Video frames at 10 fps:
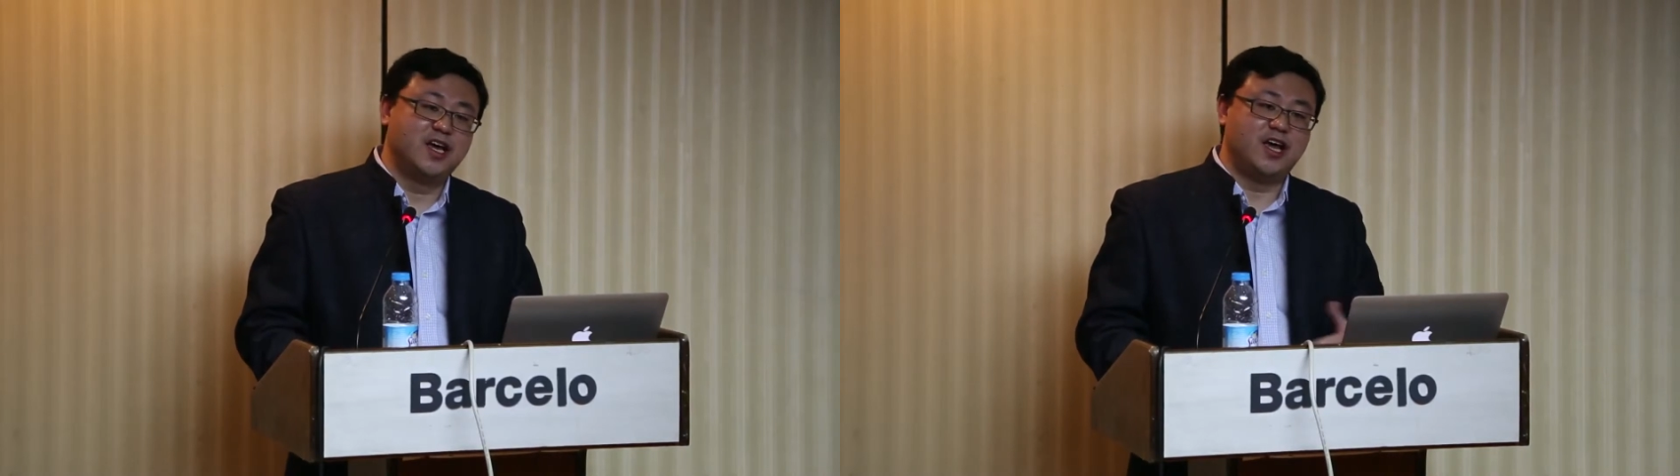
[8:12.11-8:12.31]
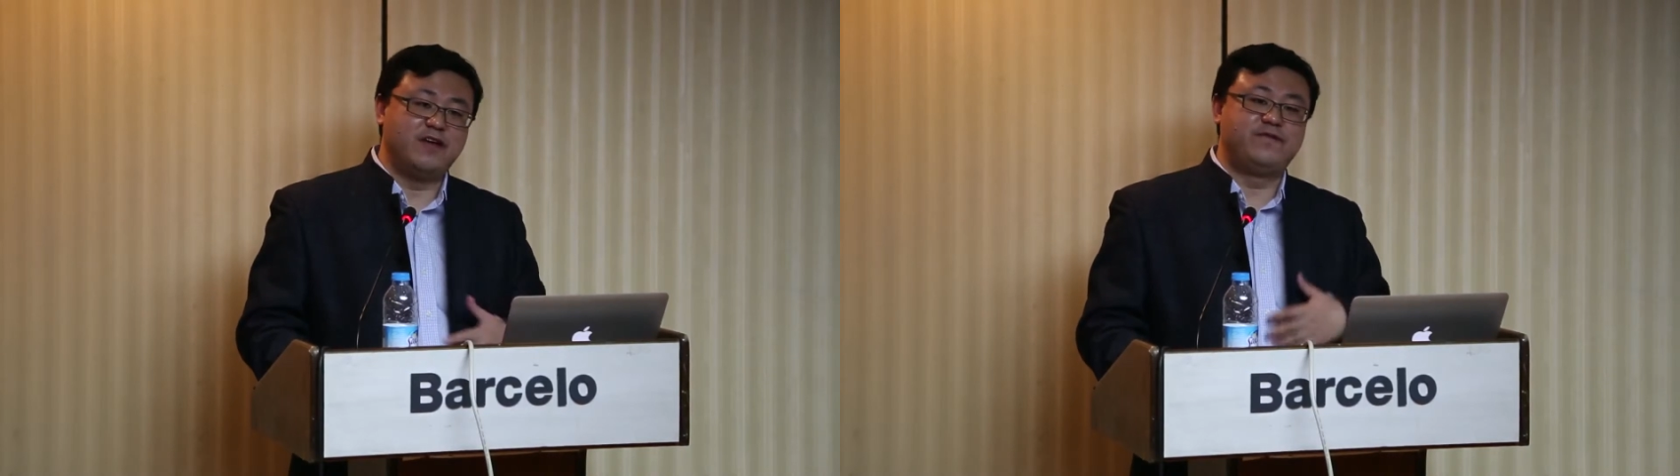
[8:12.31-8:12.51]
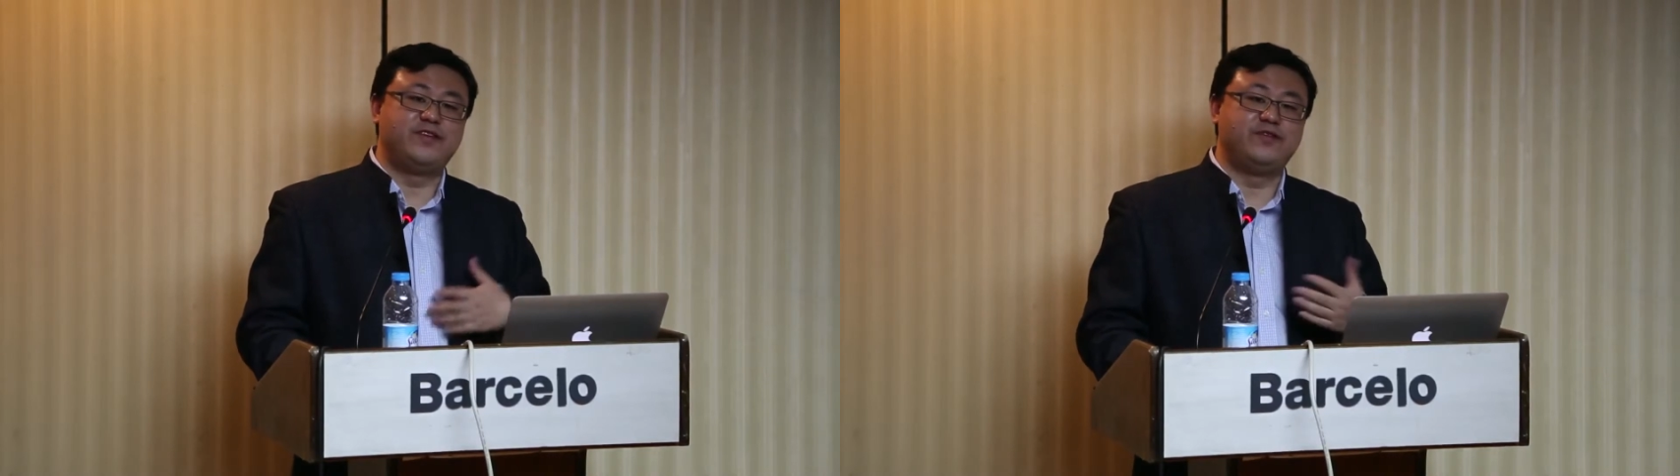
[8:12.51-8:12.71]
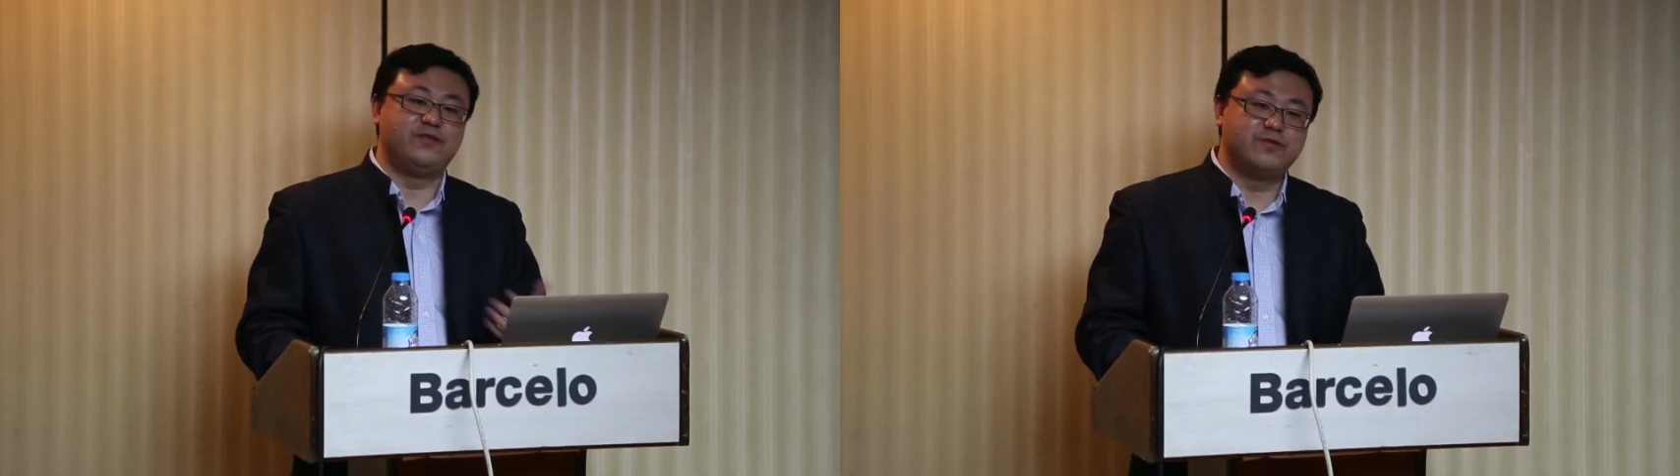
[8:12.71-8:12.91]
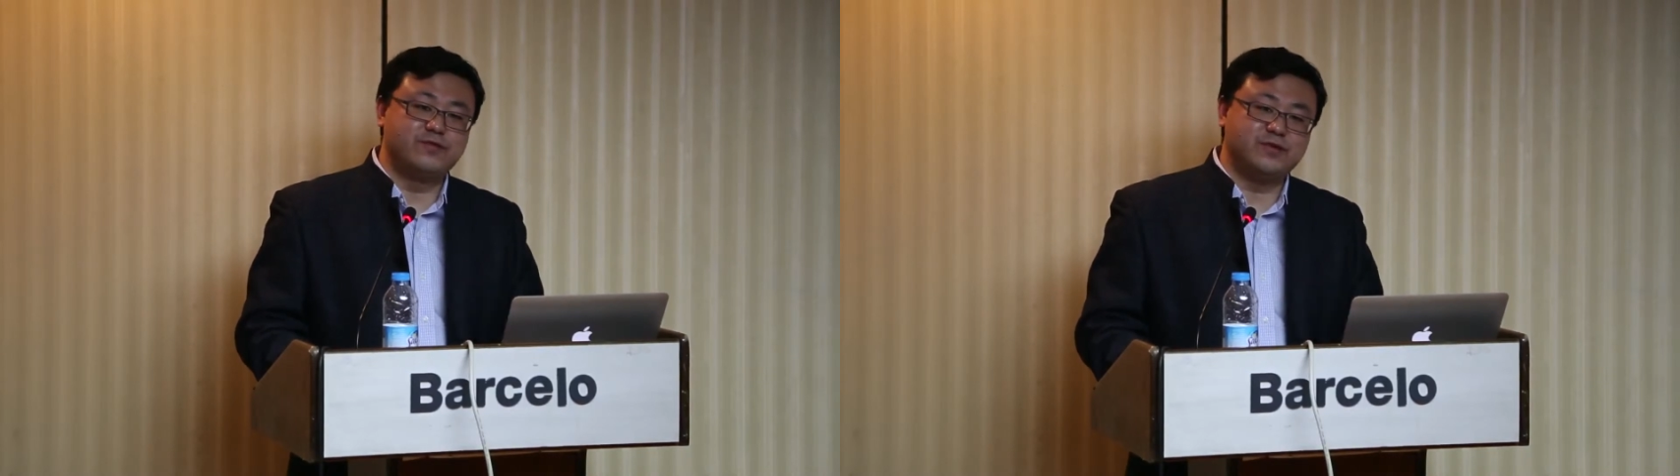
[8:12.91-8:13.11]
If
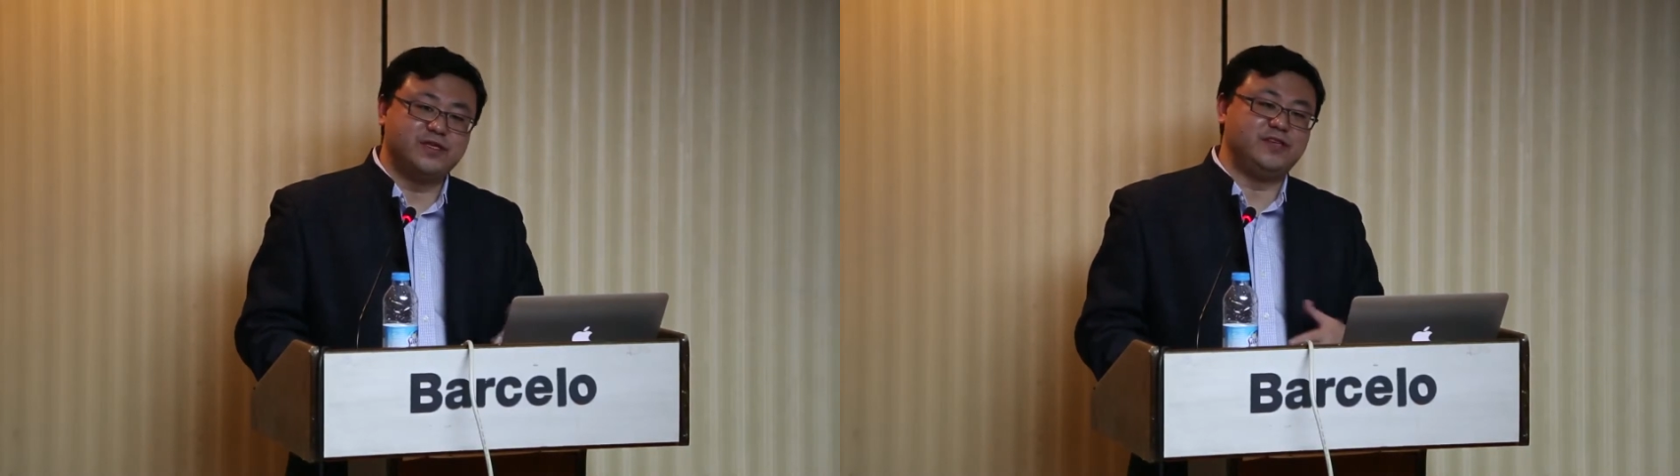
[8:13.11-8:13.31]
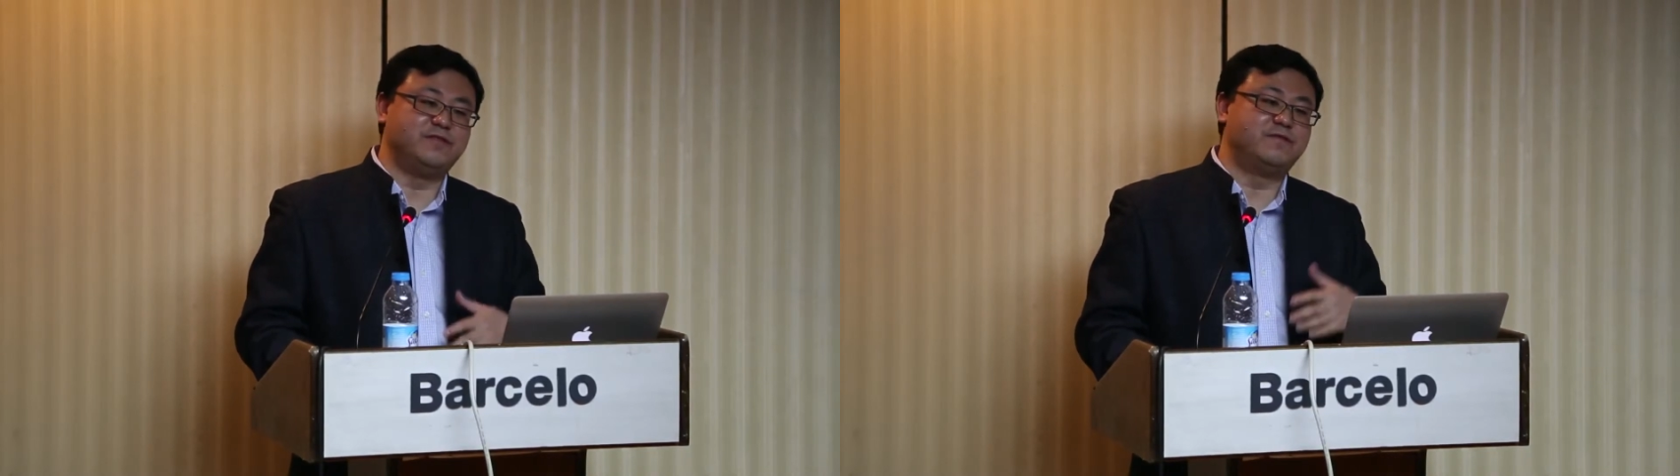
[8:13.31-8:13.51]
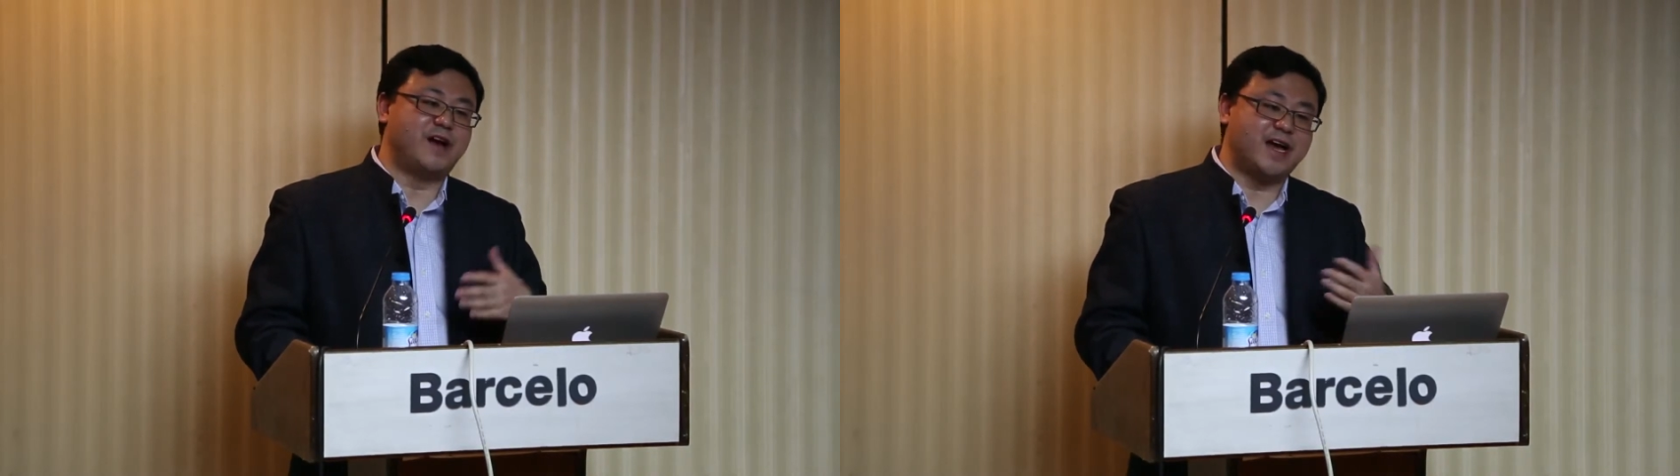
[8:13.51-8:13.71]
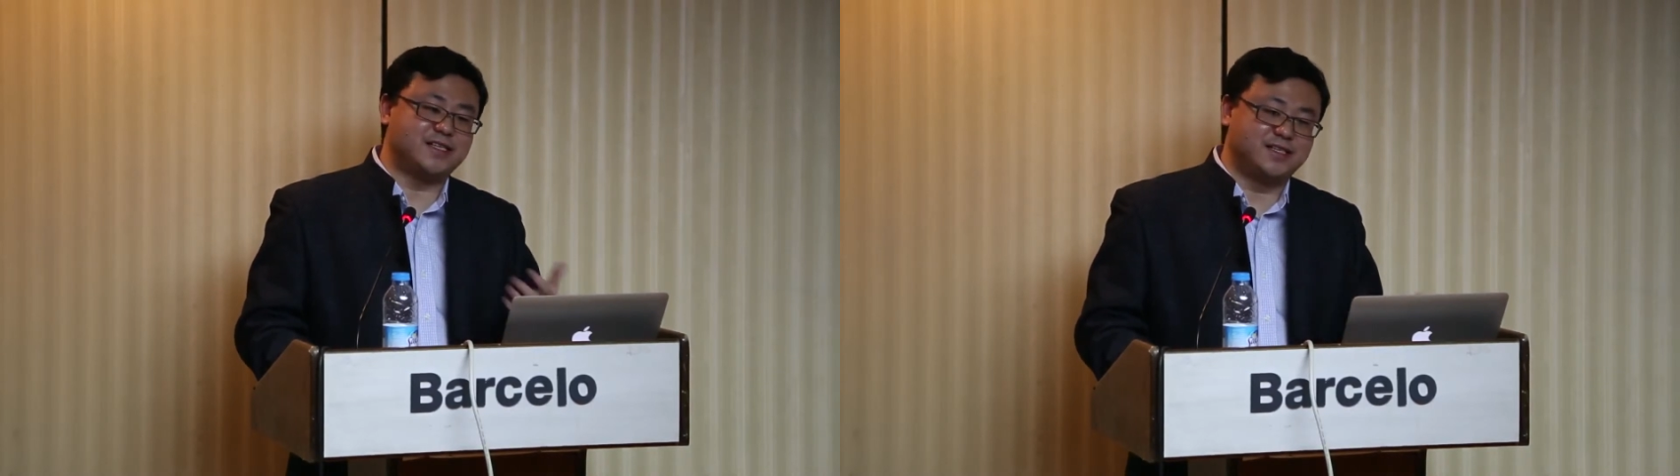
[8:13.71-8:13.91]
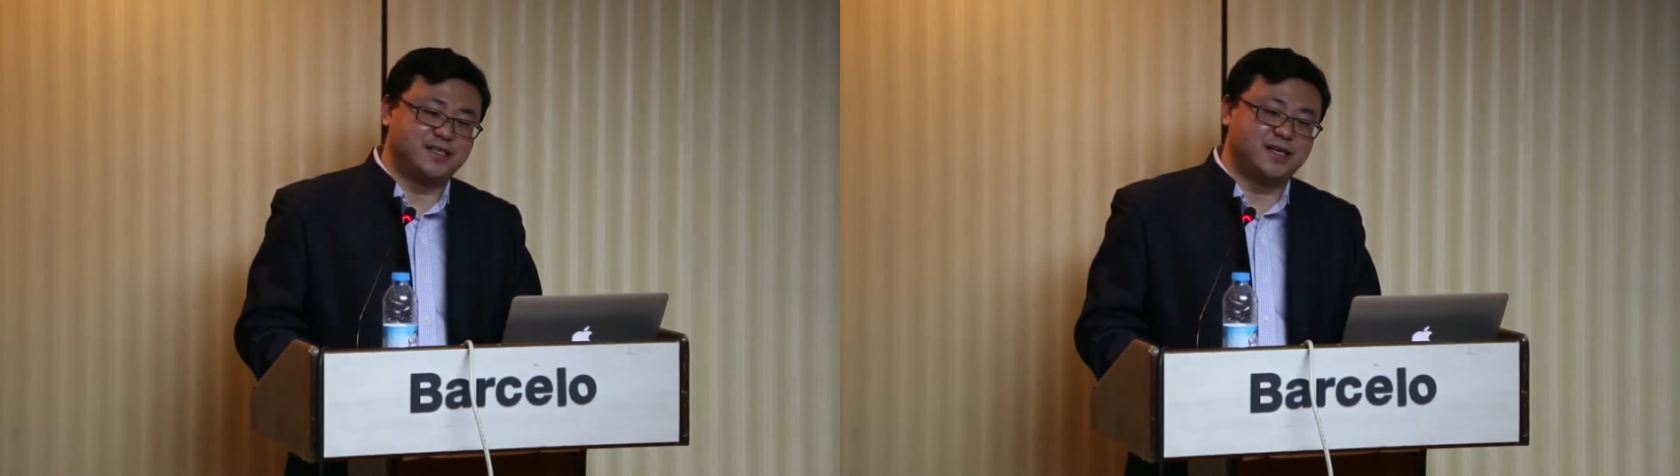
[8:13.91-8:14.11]
you
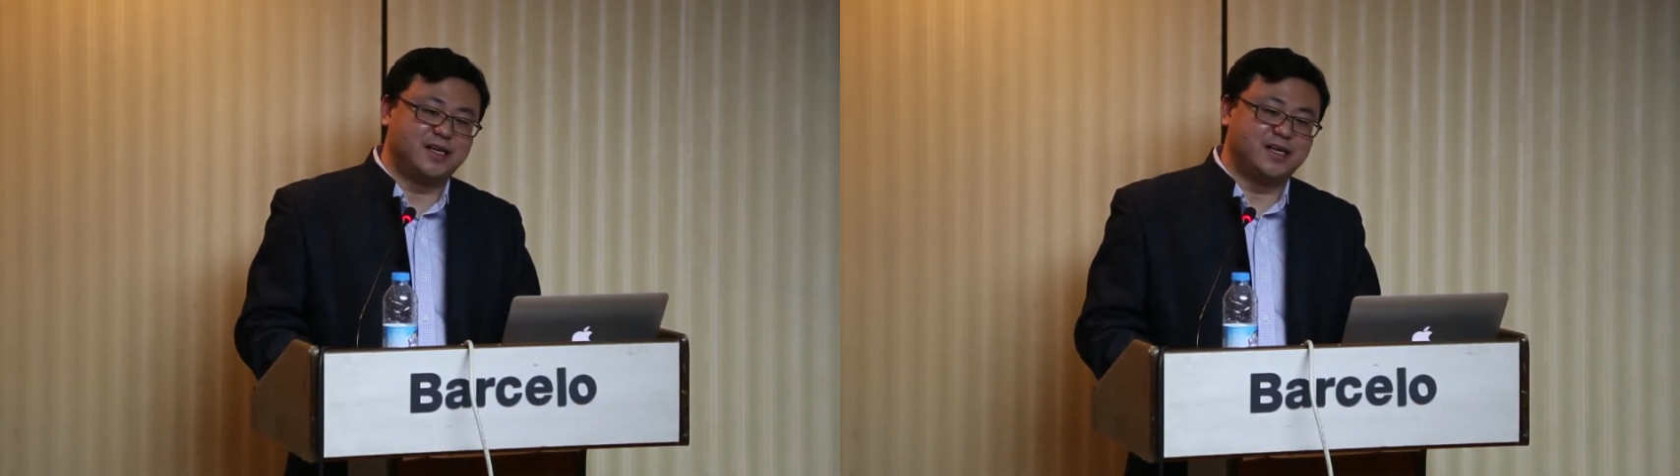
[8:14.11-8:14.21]
invest